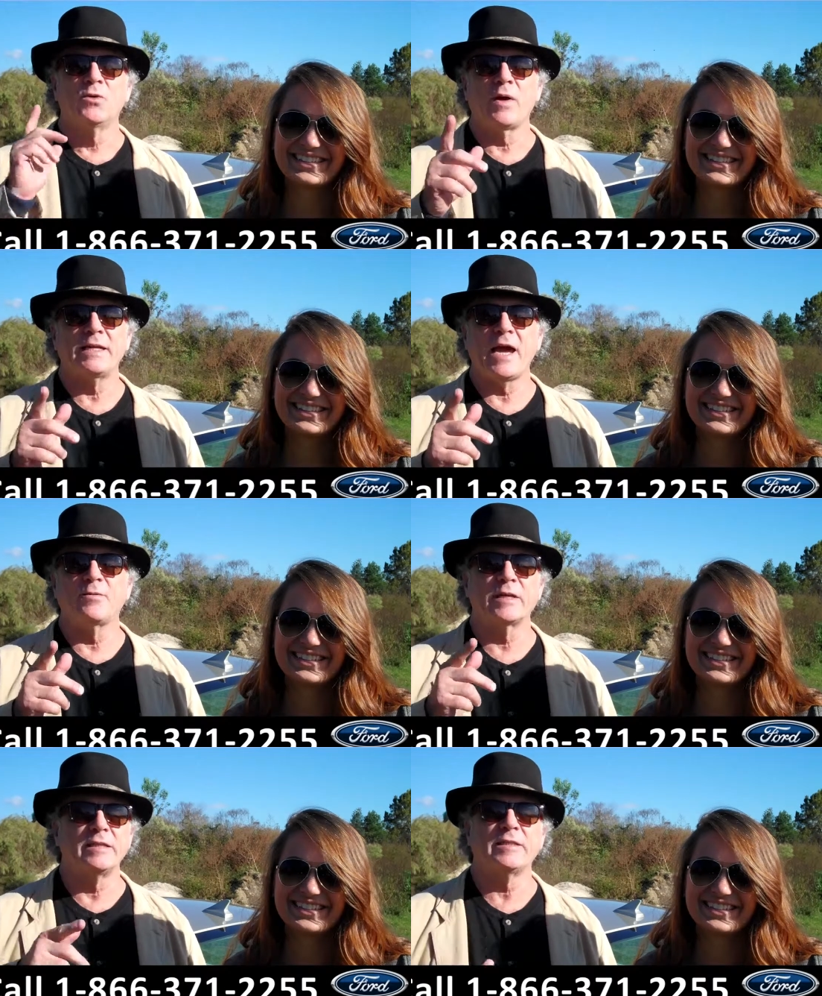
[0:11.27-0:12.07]
Speaker 1: Right now
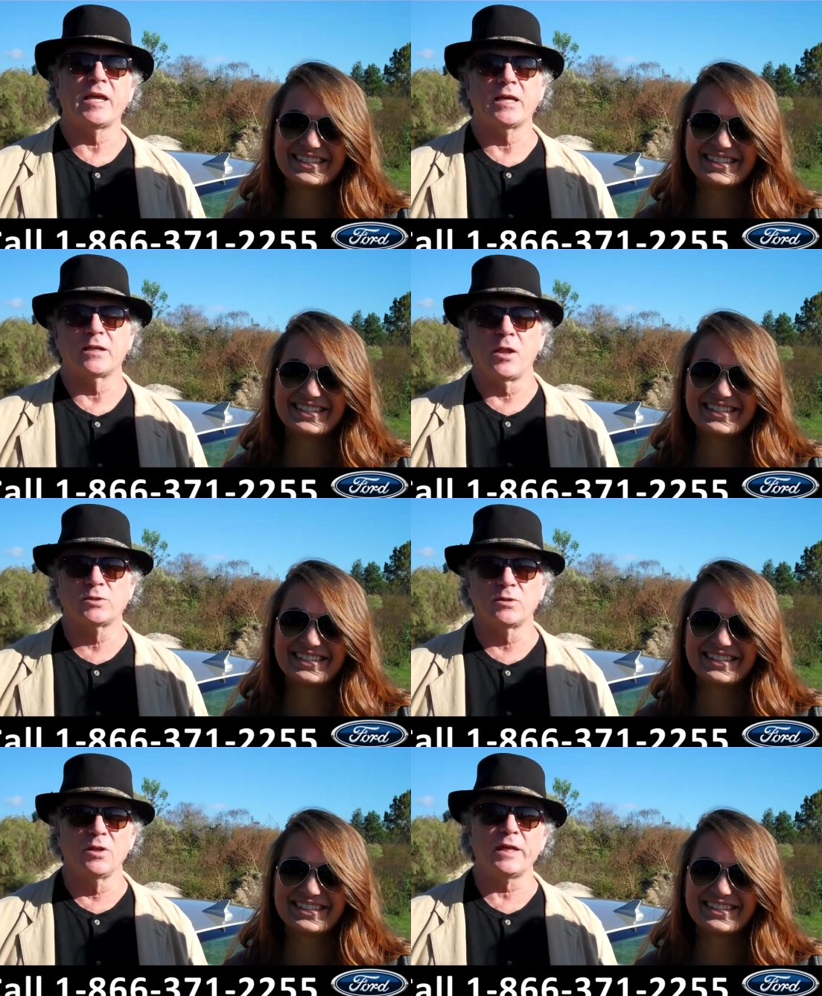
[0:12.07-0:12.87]
we're going to take a
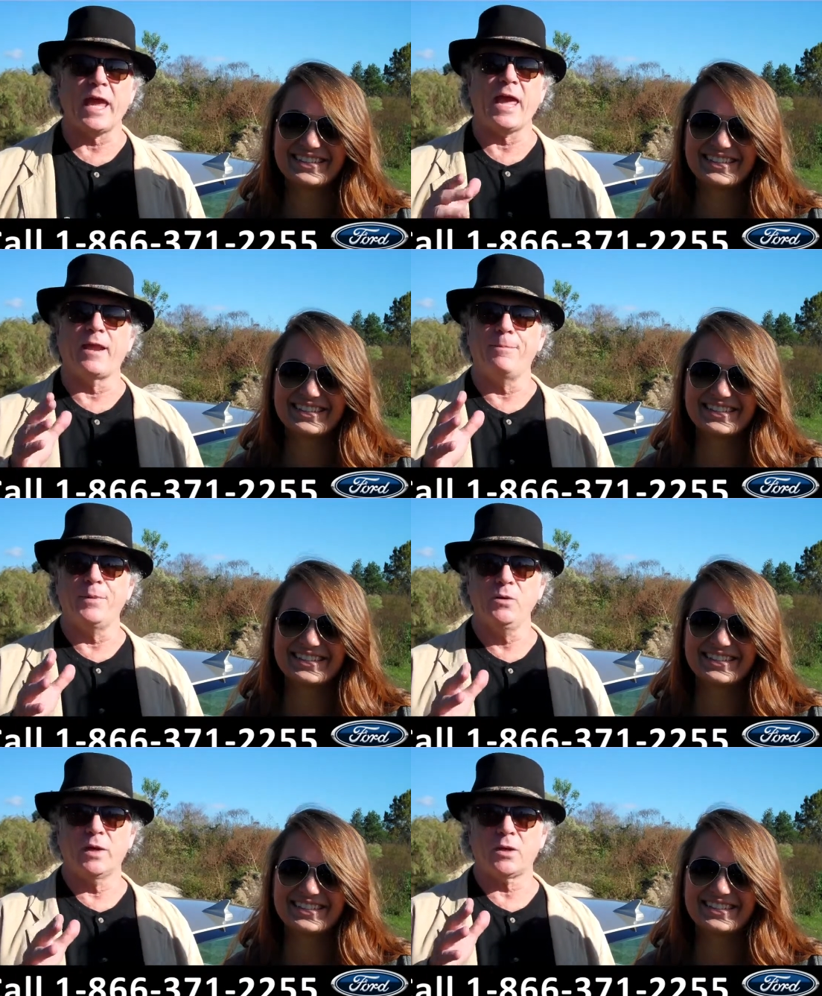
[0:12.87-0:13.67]
closer look at a
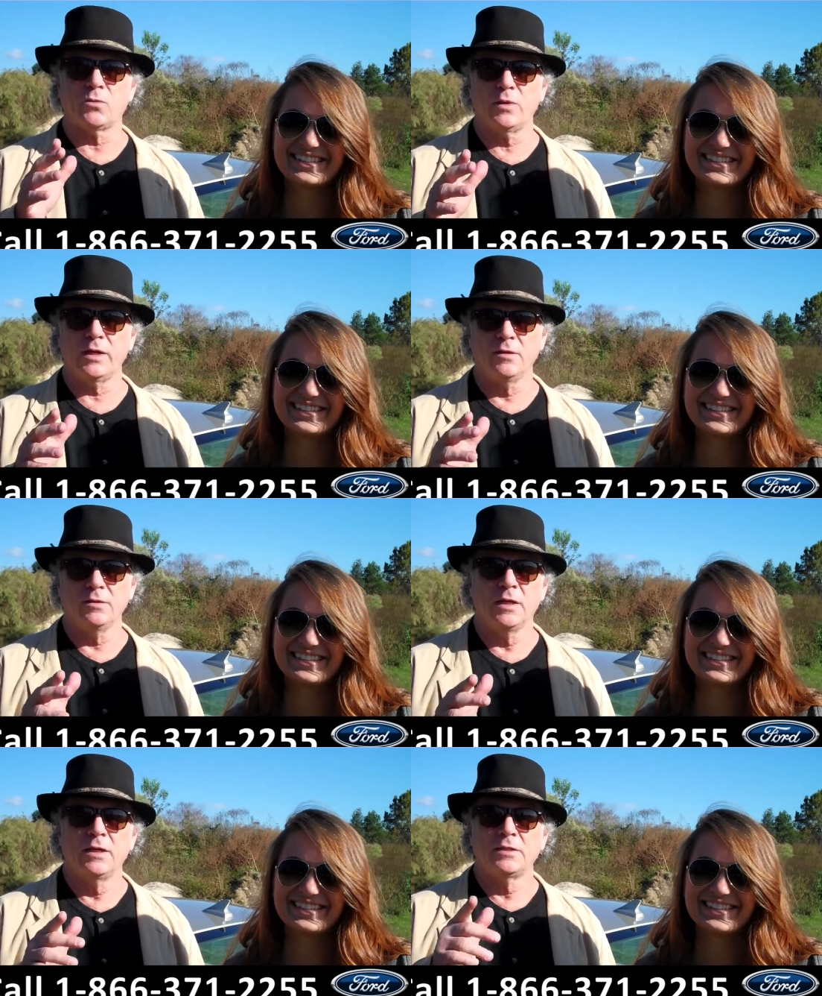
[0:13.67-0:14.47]
Buick
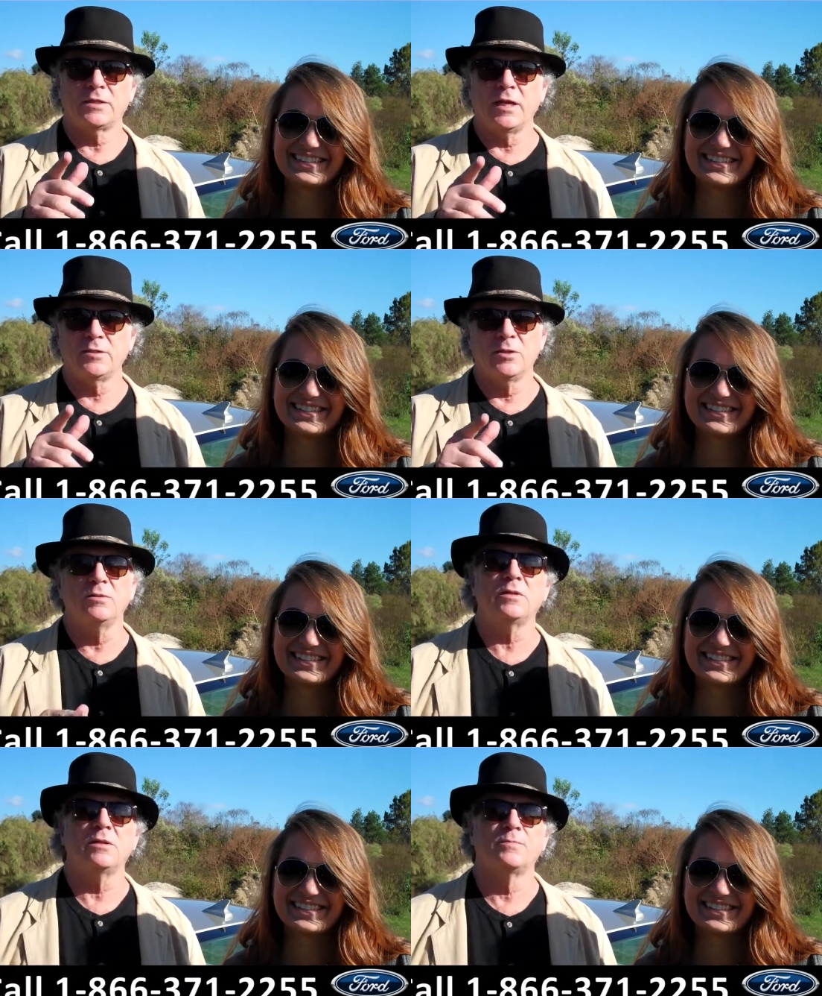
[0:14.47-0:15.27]
Regal. Stay
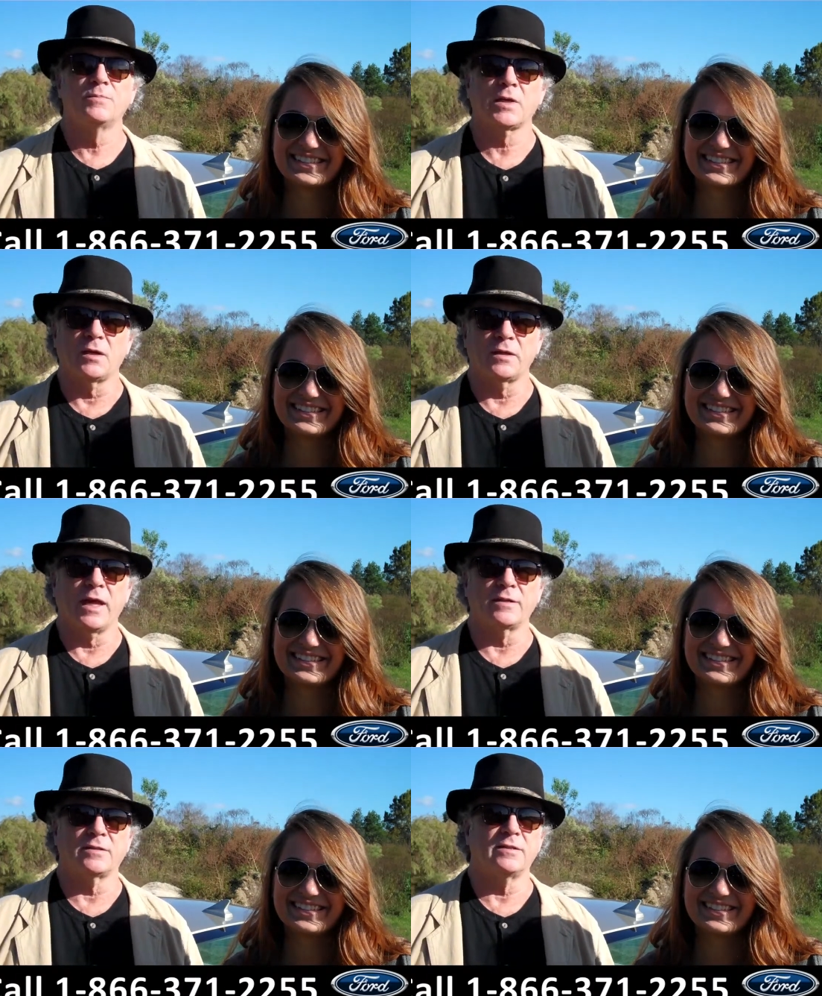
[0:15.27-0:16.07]
tuned, Carly
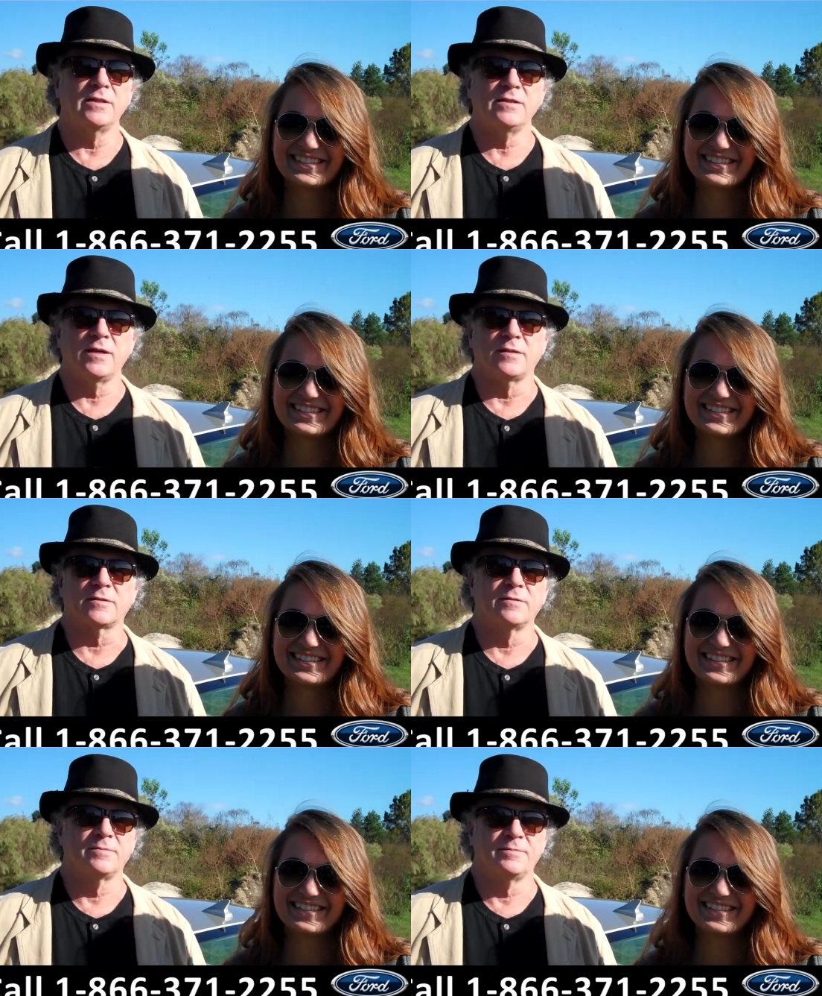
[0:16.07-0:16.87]
has the
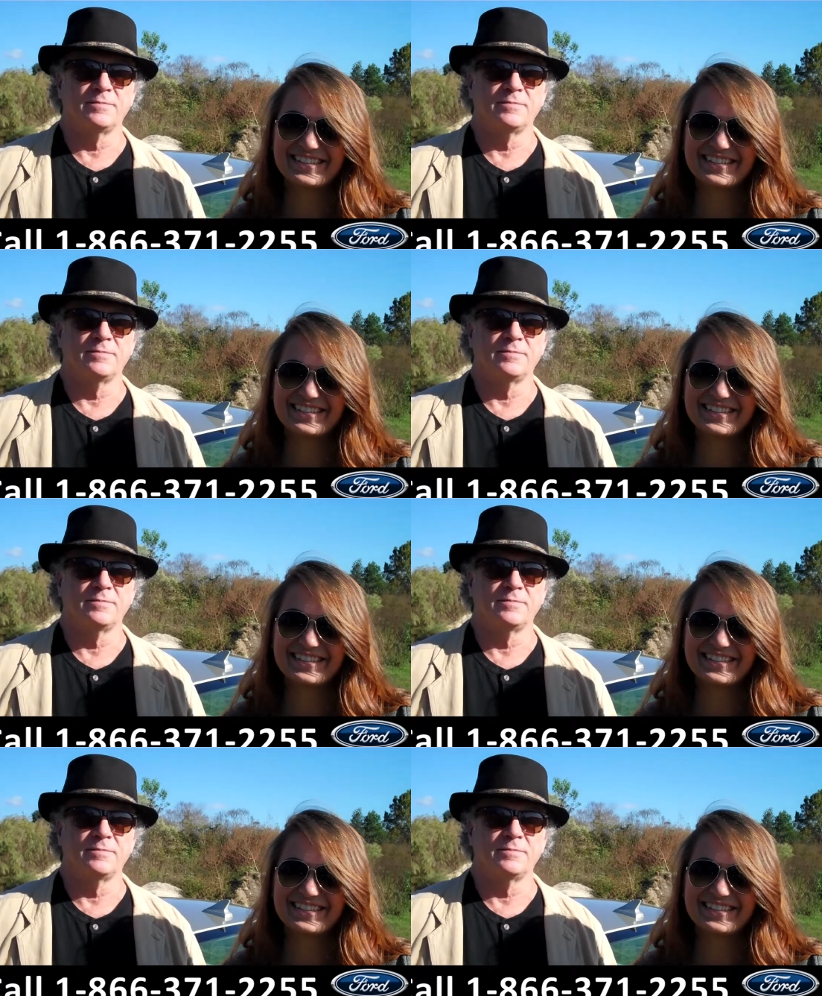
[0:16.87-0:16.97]
details.